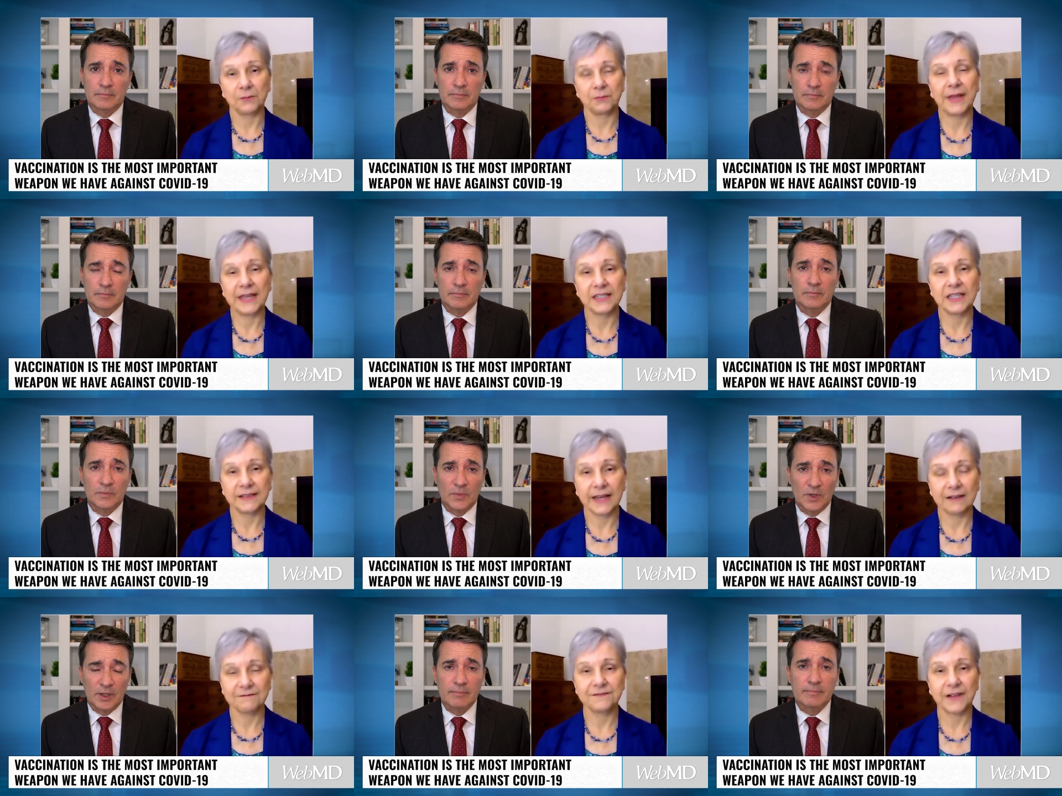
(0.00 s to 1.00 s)
Speaker 1: making
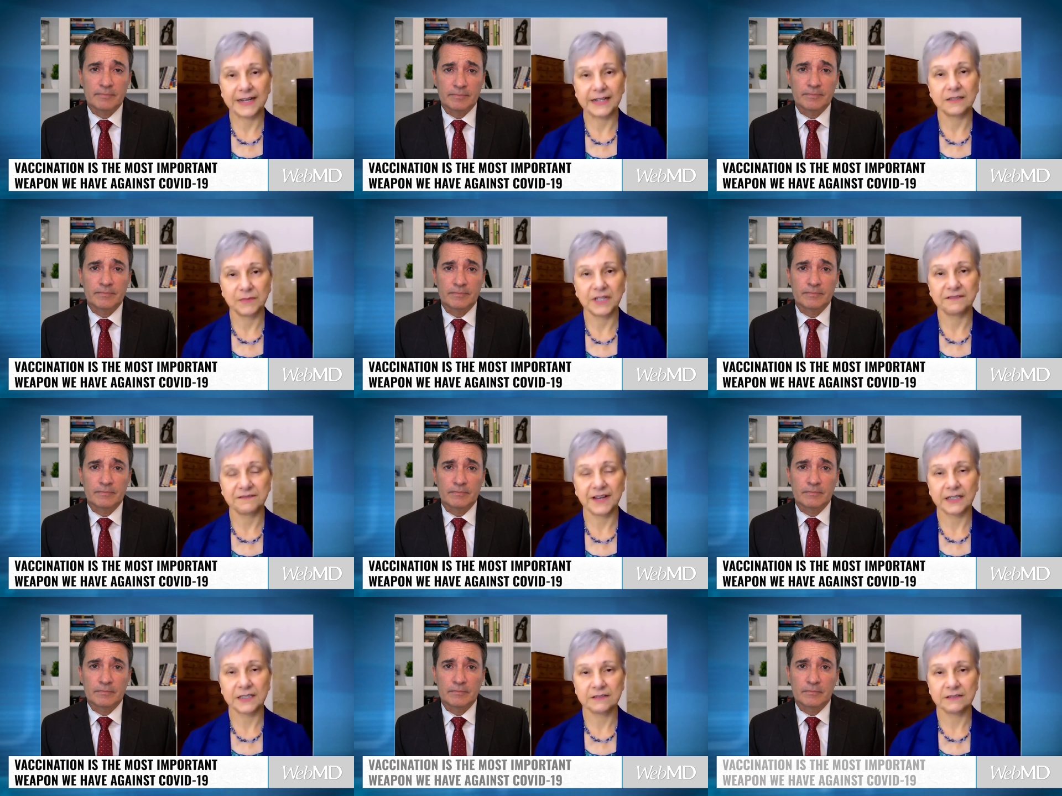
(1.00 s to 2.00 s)
that fight be
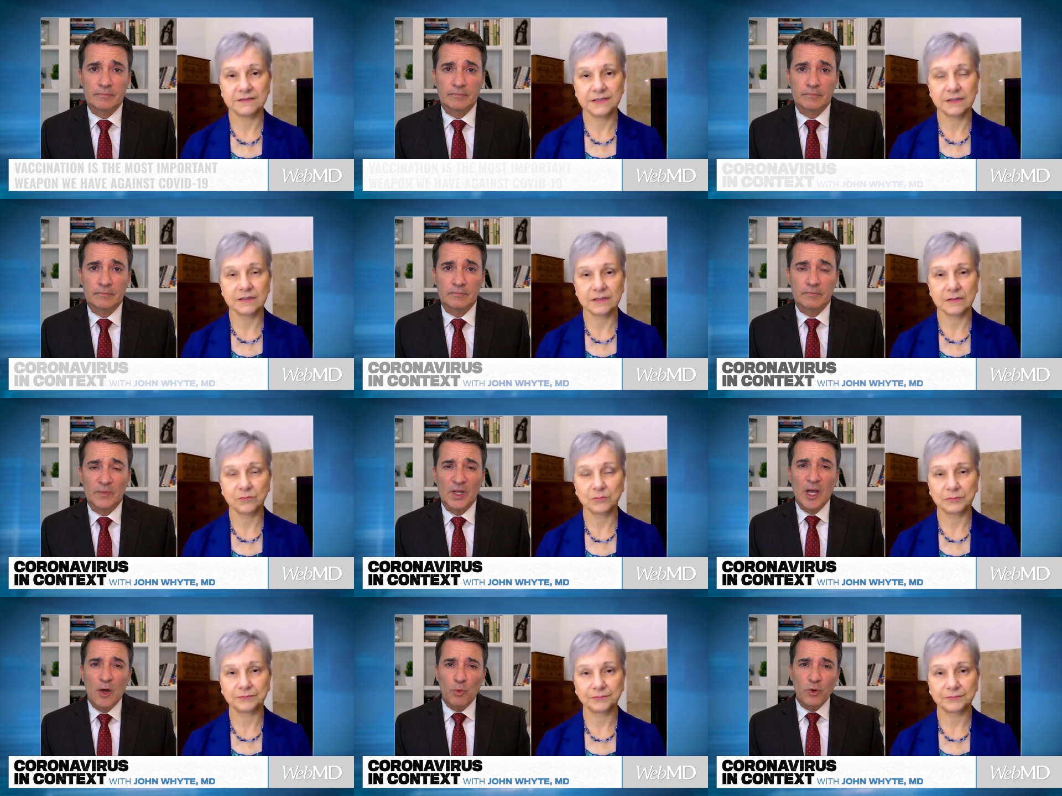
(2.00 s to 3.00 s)
effective.
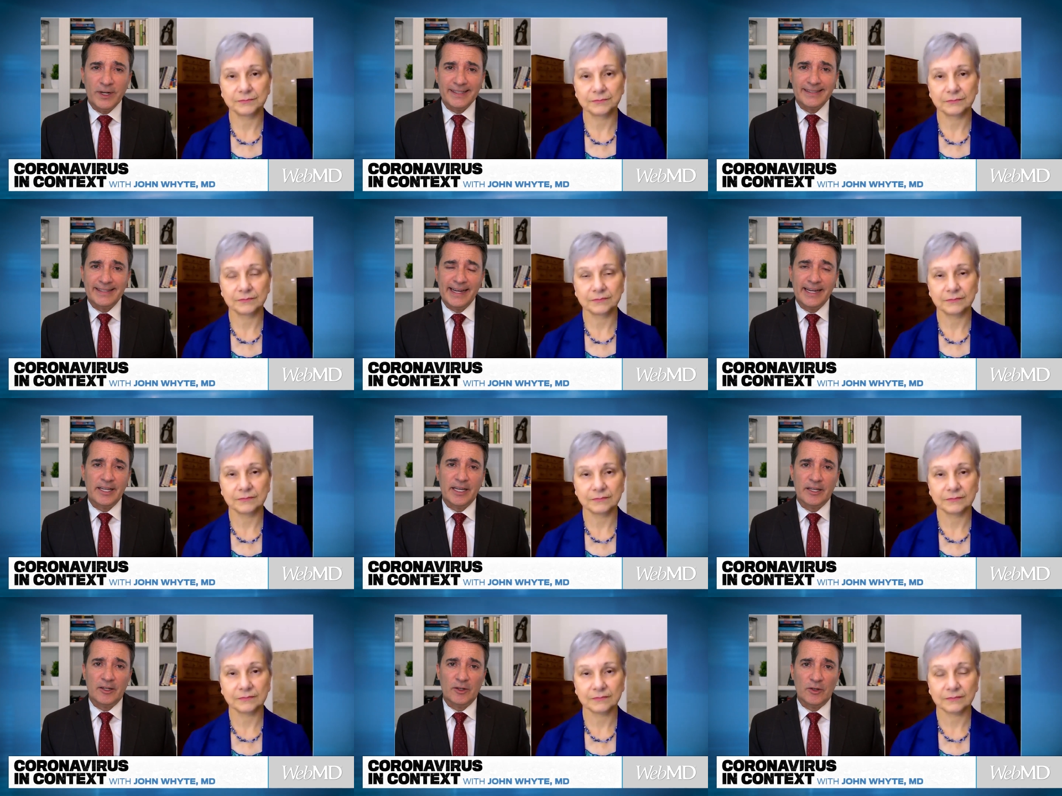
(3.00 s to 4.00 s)
What
Speaker 2: do you say
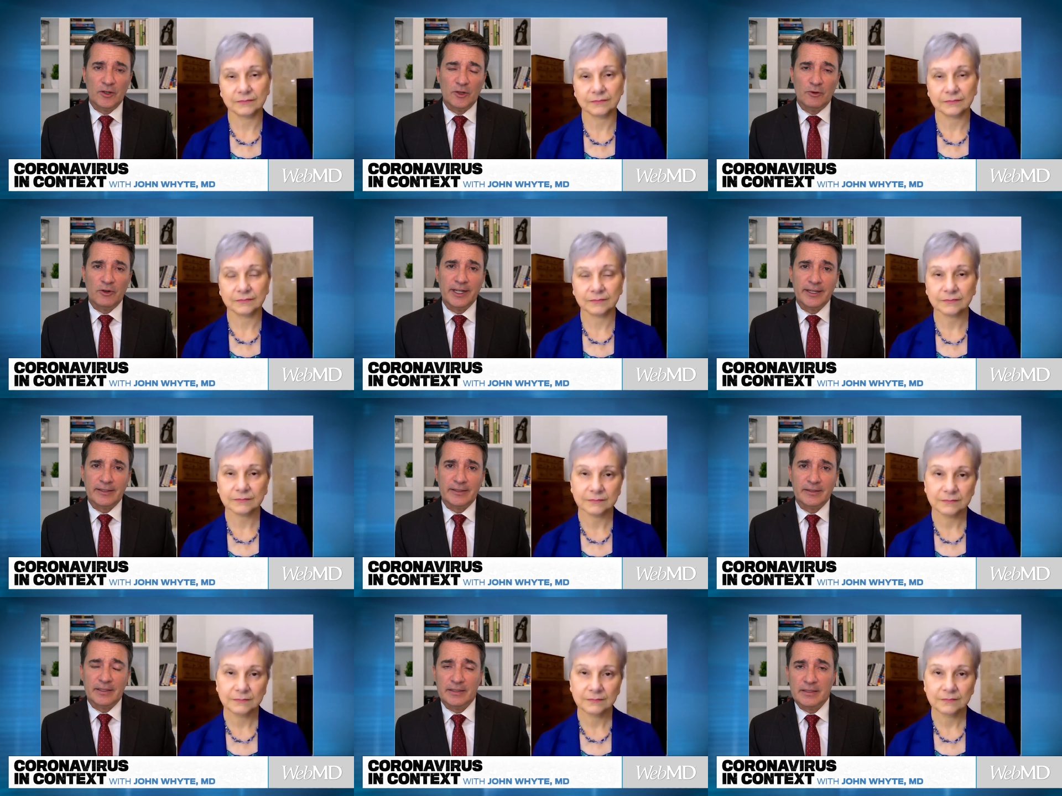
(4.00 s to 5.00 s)
to
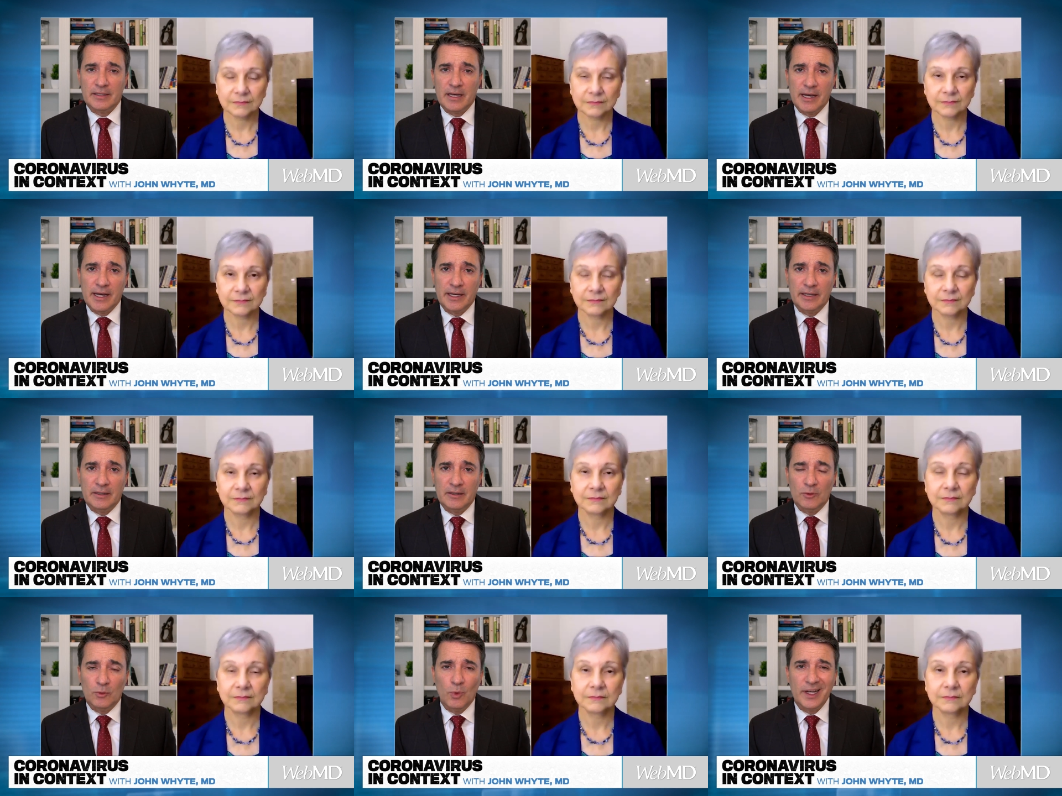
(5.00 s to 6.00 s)
critics that say,
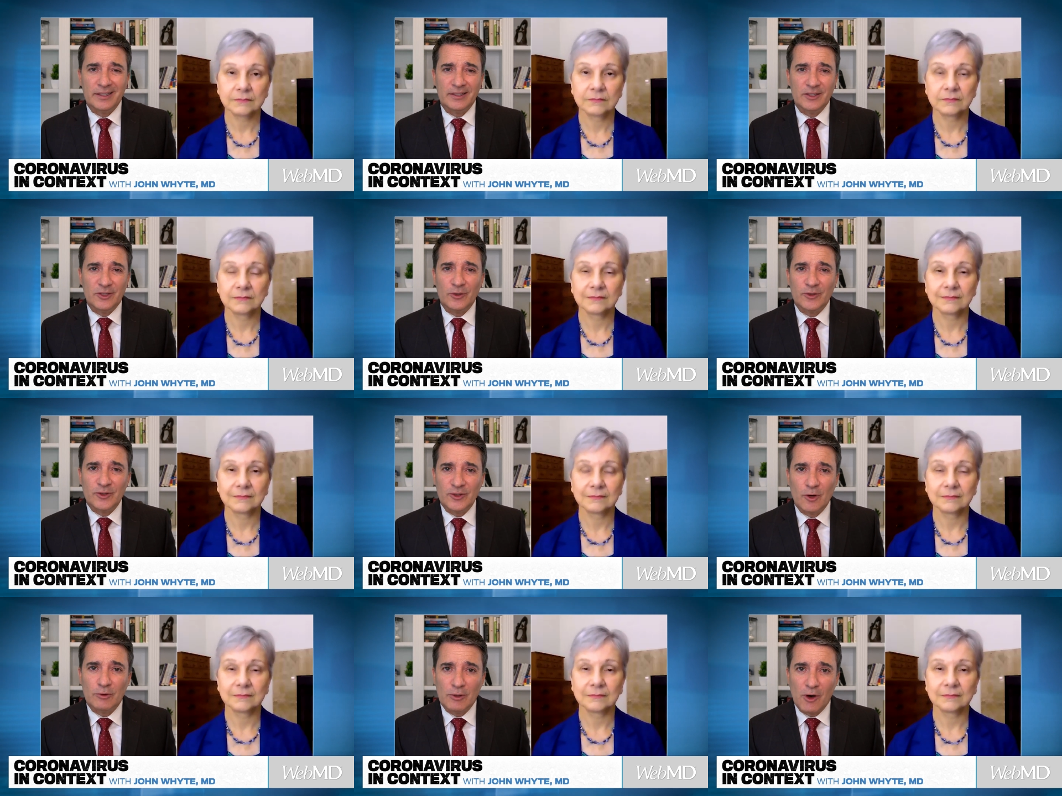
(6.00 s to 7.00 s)
"What took
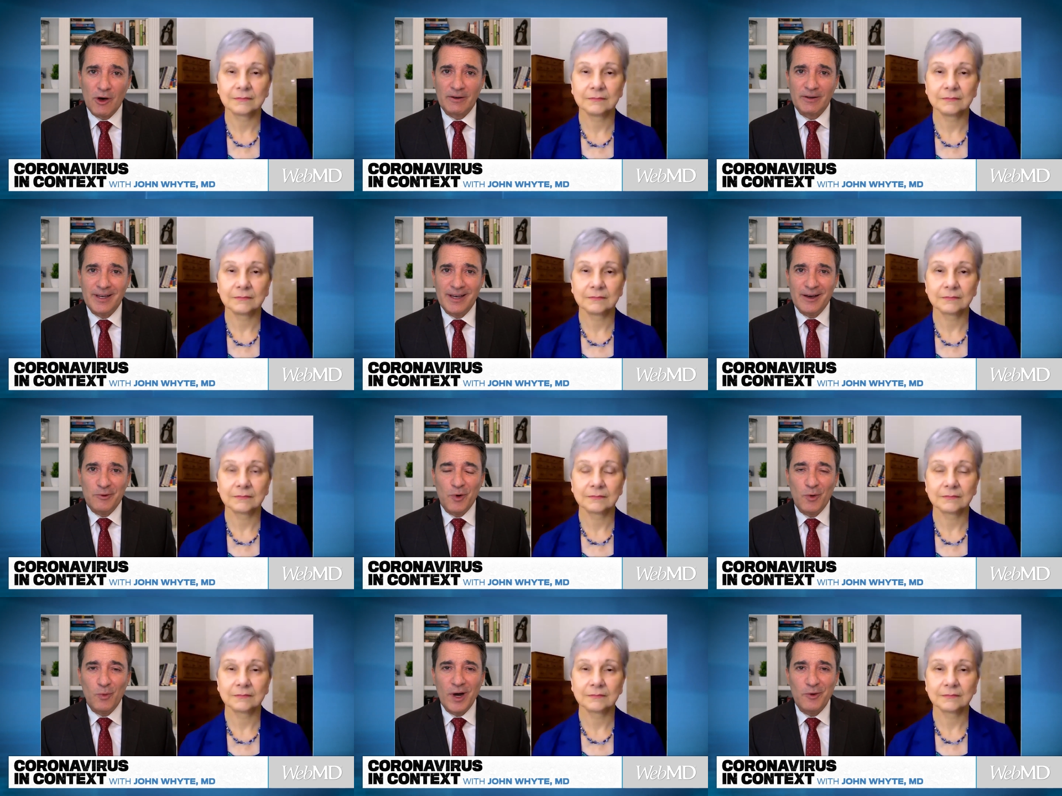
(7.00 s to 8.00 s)
so long?
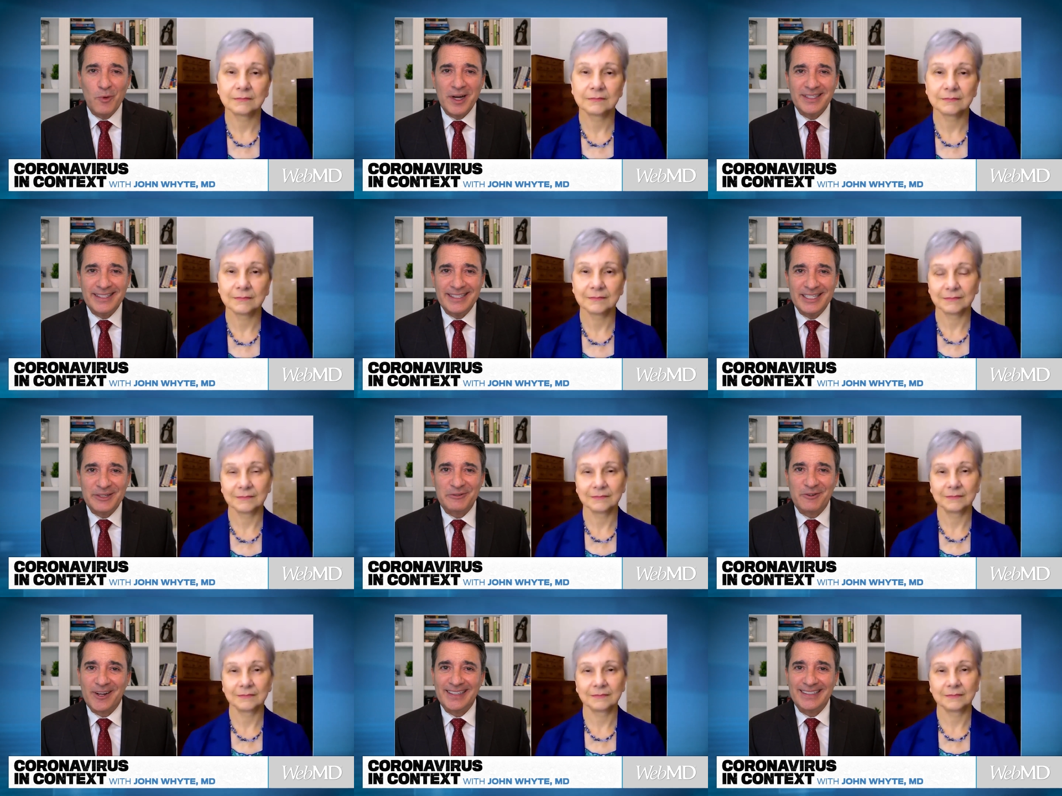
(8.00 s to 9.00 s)
What what what's
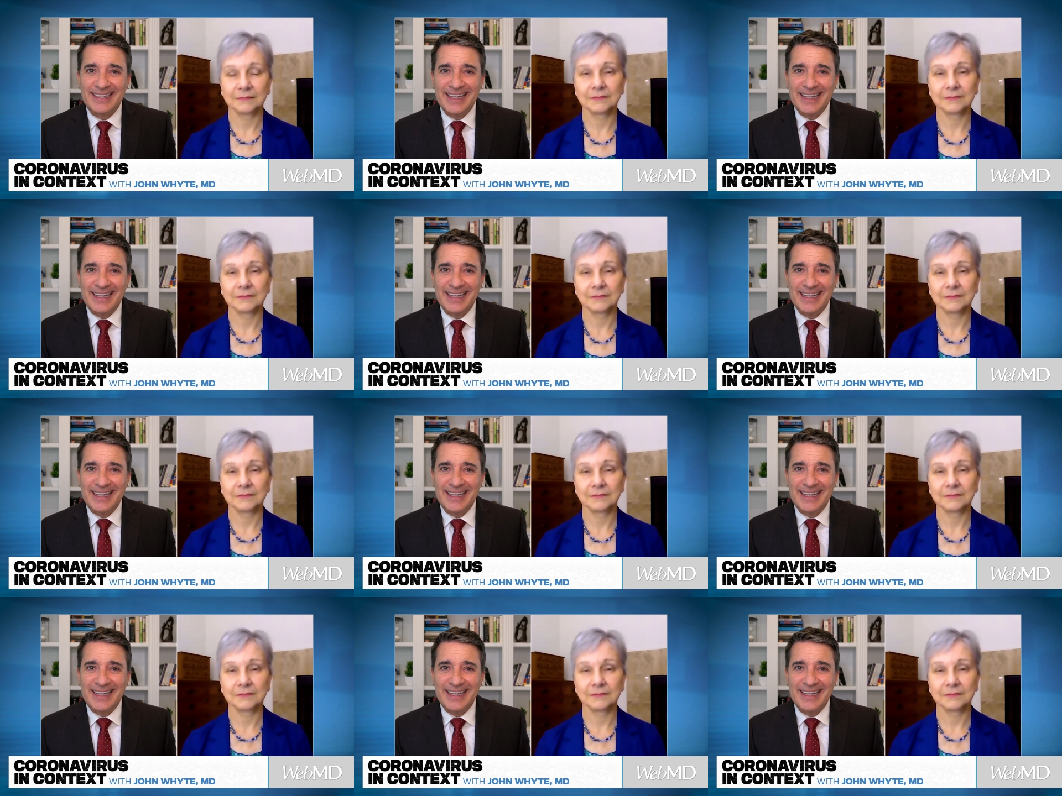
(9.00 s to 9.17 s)
different?"